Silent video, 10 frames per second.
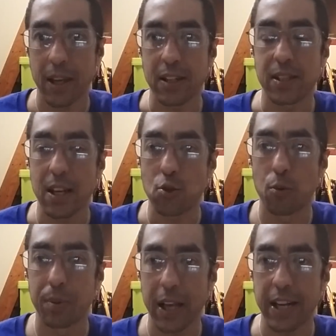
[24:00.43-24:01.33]
and
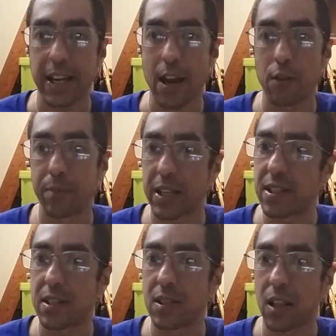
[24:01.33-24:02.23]
central planning out of
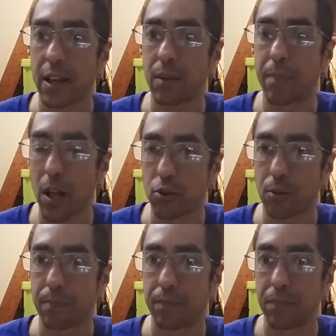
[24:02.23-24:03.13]
places like
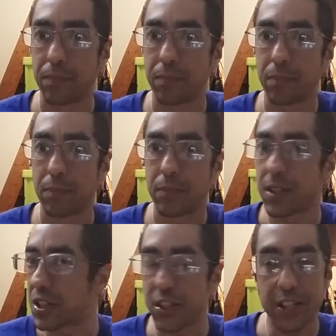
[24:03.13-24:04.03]
Belgium.
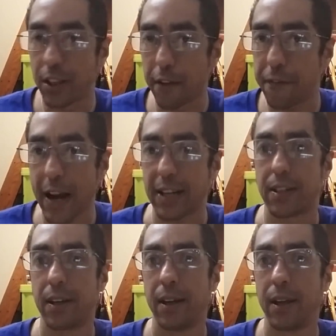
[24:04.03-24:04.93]
This is still a
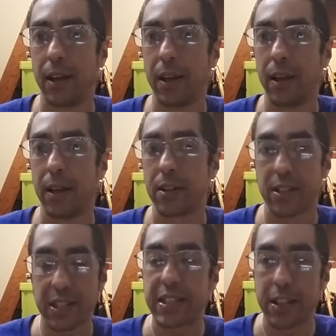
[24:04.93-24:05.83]
fight.
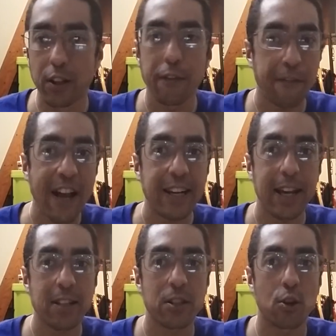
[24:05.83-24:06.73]
This is still a fight
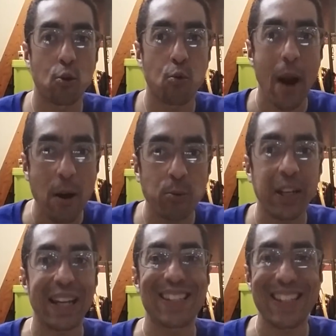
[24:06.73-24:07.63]
against the
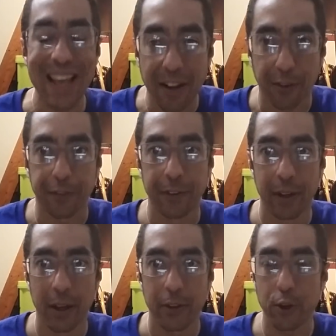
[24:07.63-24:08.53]
crown itself.
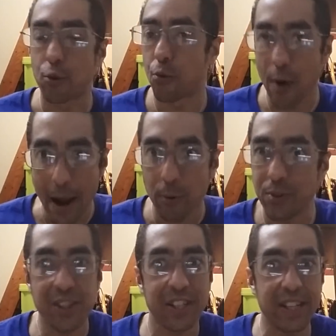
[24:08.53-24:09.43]
The
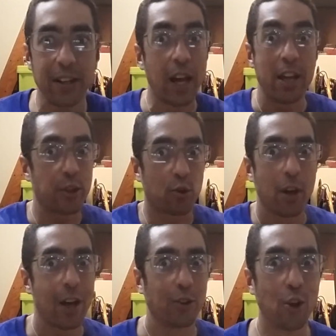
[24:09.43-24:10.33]
crown still...
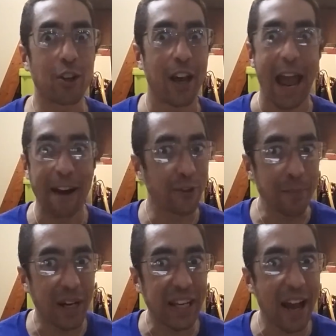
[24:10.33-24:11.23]
Look,
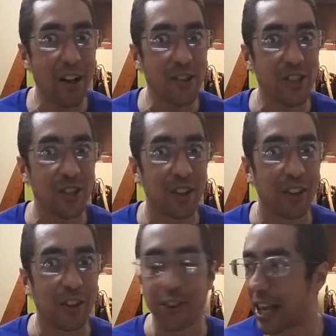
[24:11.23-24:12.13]
everybody else,
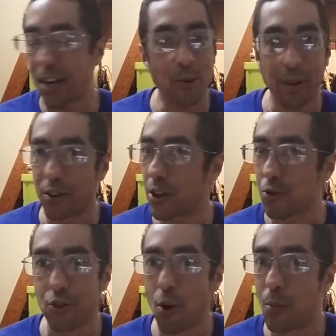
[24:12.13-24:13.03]

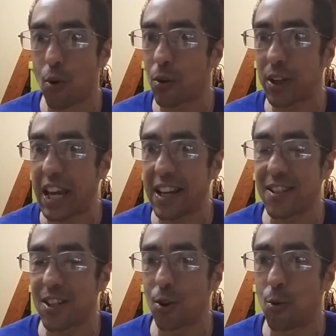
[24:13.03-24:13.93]
there's no more
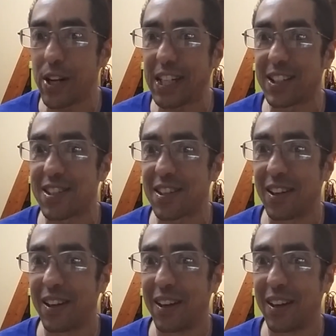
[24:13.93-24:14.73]
kings and queens.